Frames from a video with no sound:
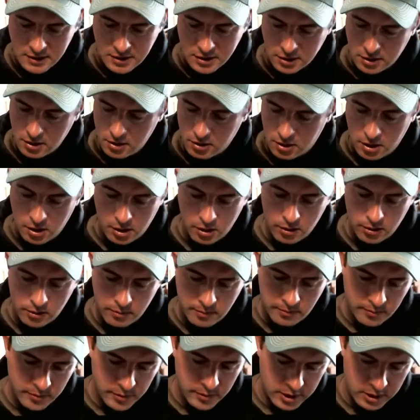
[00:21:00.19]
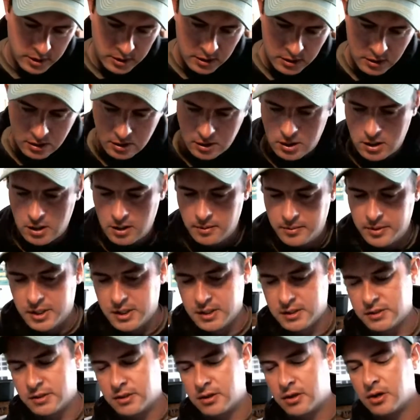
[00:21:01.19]
to go home
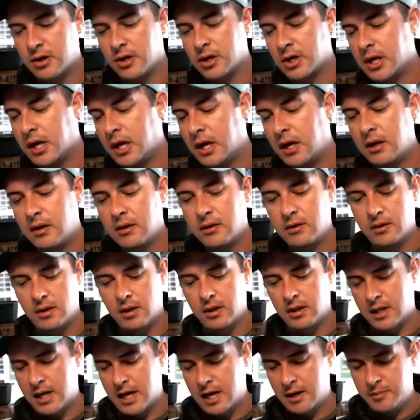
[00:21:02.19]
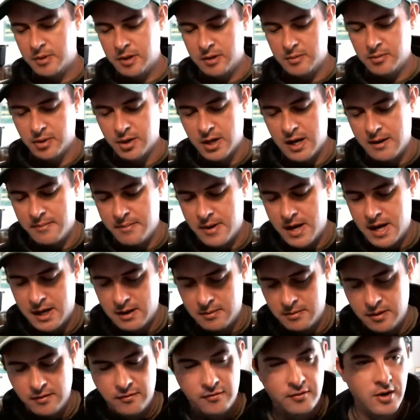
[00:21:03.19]
because of the hurricane, a lot of people got
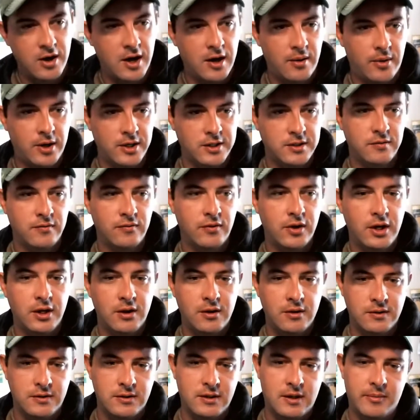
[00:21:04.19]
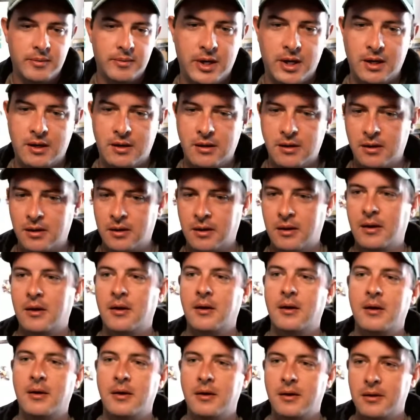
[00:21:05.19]
mad at me for not watching videos. like,
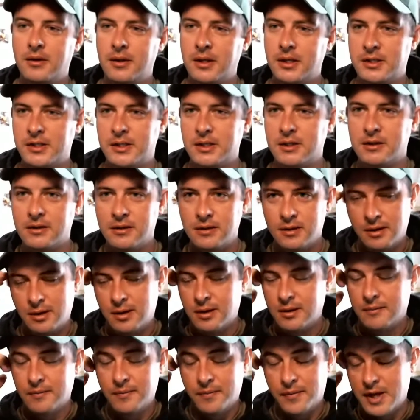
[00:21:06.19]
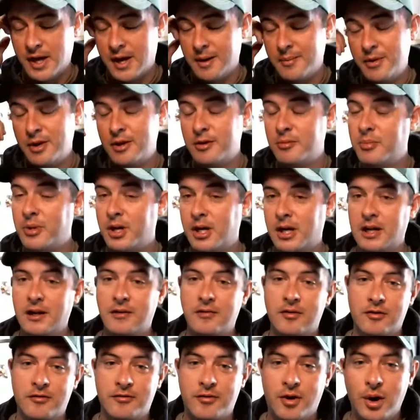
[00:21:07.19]
listen, I'm in the
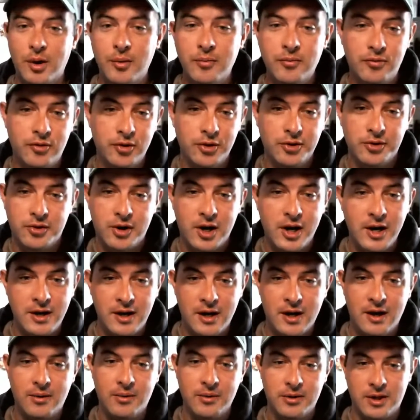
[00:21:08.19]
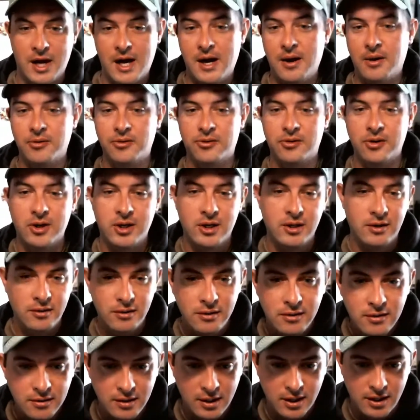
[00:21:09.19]
middle of a farm field right now with a house in it.
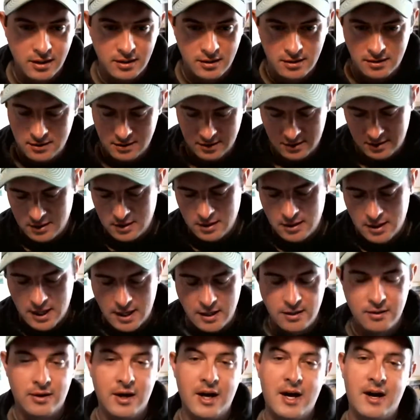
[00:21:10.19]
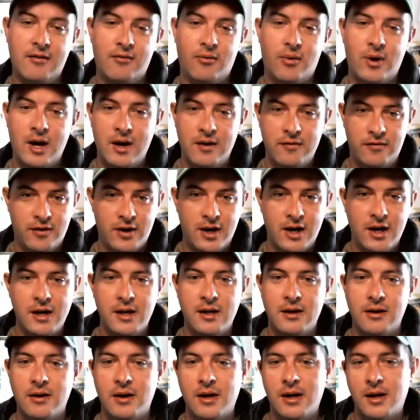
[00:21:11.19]
Like, I don't have Wi-Fi,
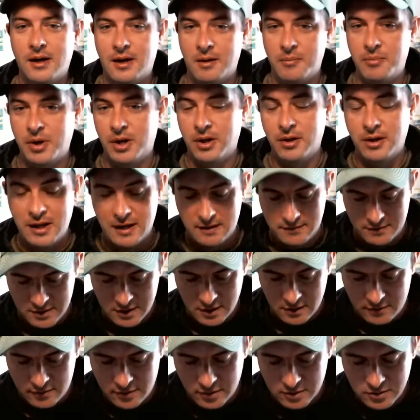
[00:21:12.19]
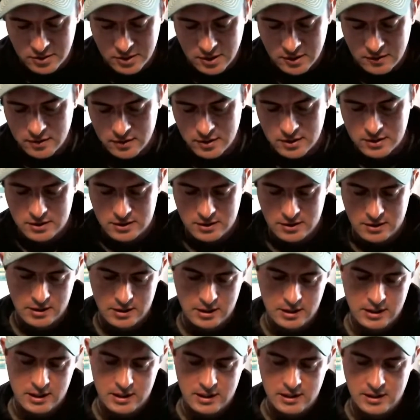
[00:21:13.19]
internet. I barely have cell phone service.
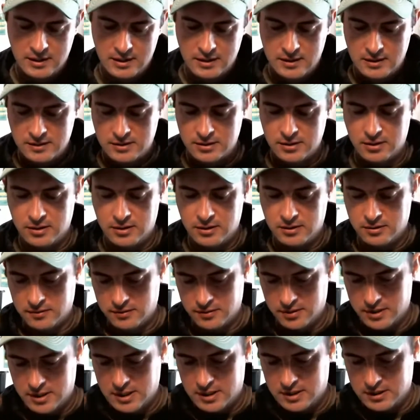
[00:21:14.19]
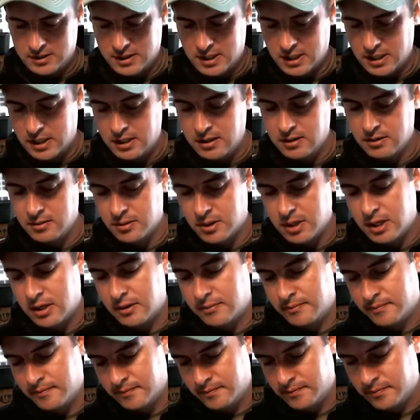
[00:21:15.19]
So I was like, either
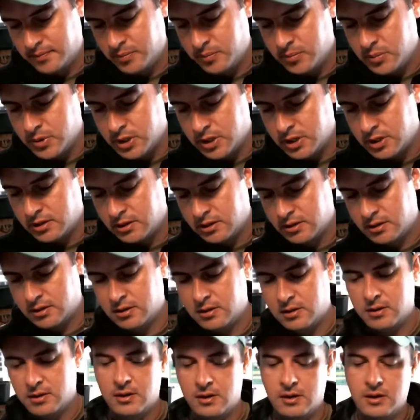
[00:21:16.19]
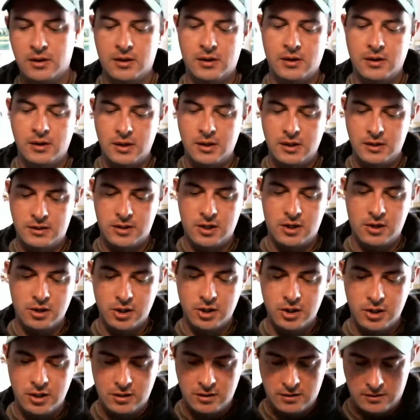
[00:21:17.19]
way, but it's all
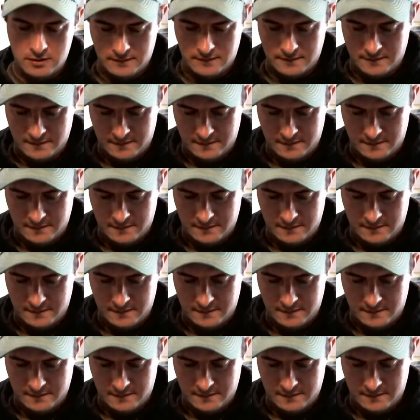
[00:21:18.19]
good.